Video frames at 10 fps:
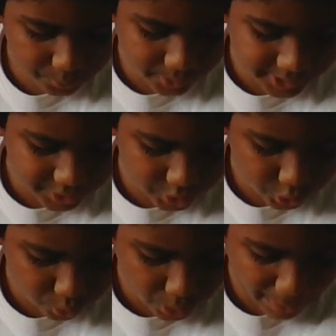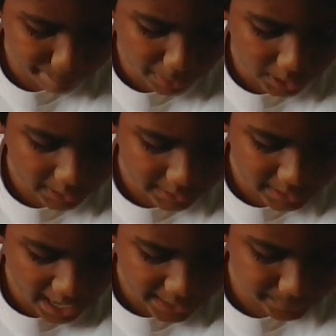quilts to Pa and
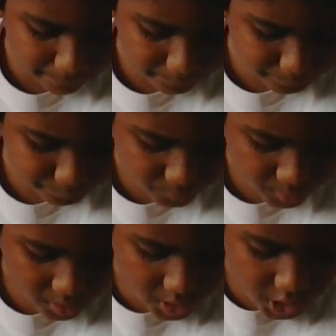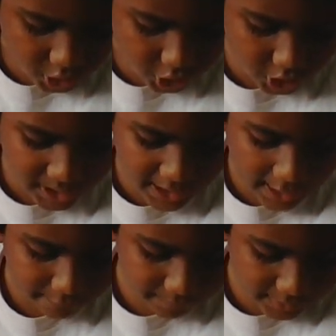Adam. She
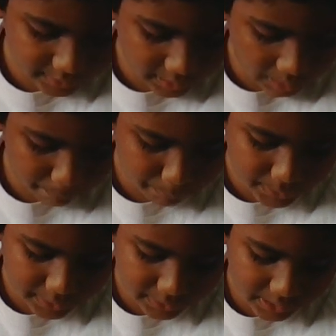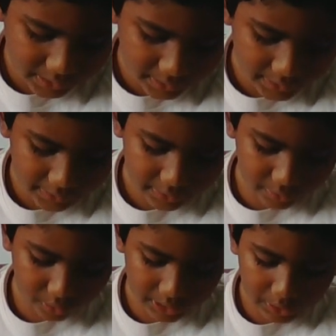and Faitha bundled in
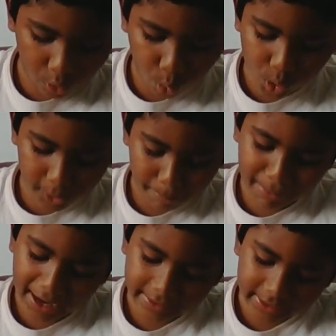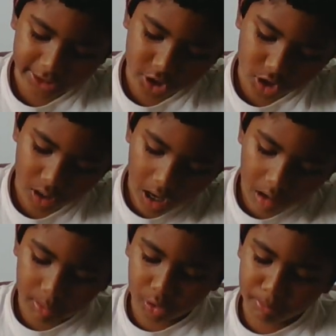old blankets.
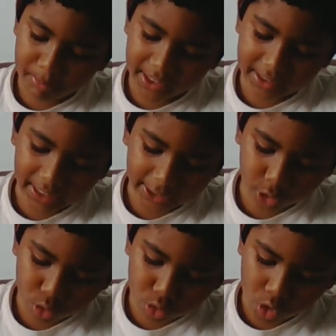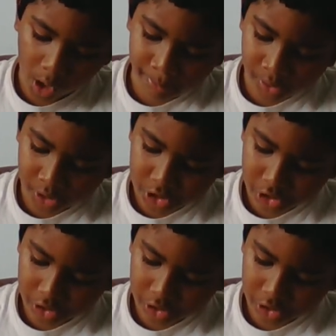About midnight, 2 robbers